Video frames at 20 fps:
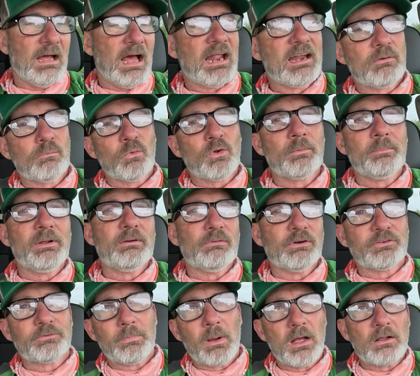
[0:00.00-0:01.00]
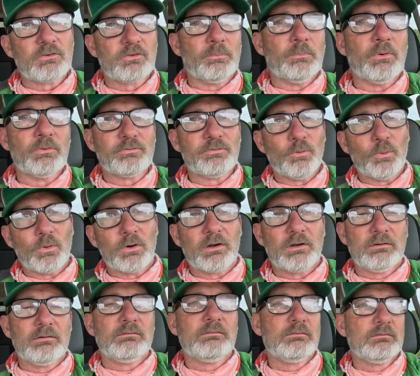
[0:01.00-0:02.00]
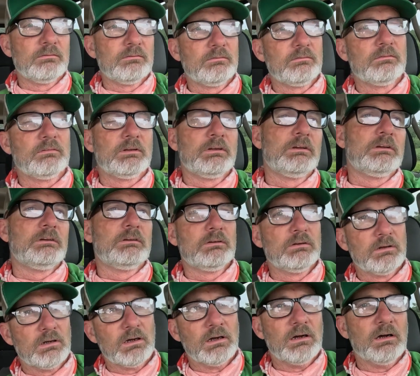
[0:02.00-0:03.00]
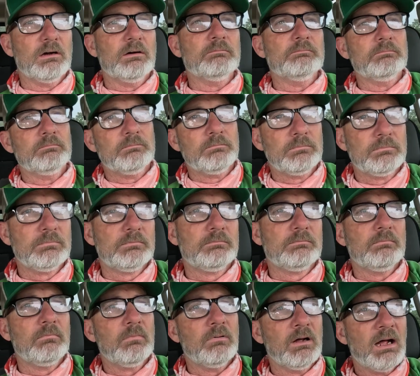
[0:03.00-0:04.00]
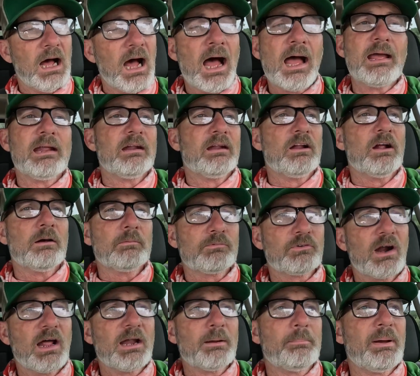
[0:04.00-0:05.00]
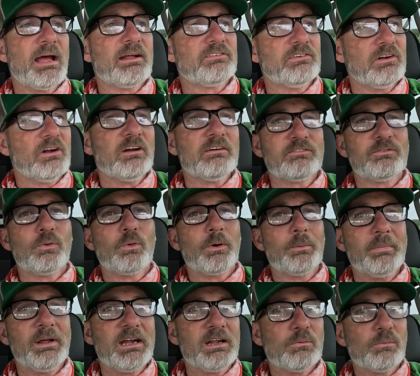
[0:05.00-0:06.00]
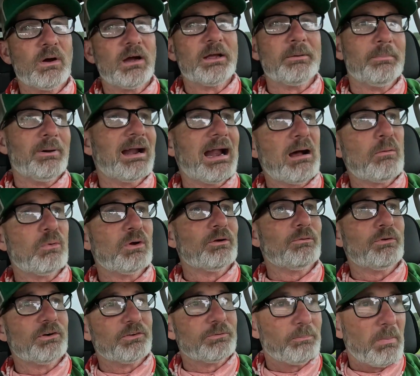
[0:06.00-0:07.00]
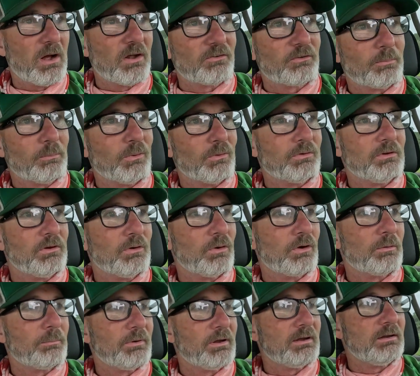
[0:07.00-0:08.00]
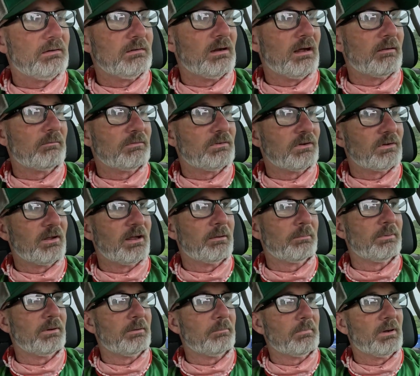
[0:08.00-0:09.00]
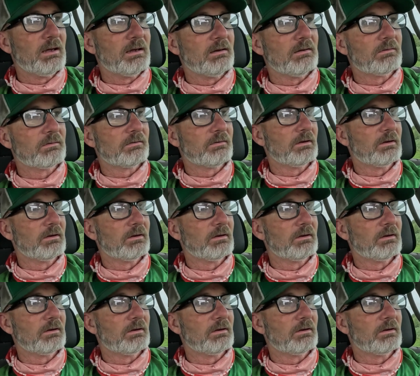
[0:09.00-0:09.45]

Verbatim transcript: I didn't want to be responsible for it. Um, I ended up trying to patch it up for him anyway, but I wasn't responsible. You know what I mean? I was just helping him out.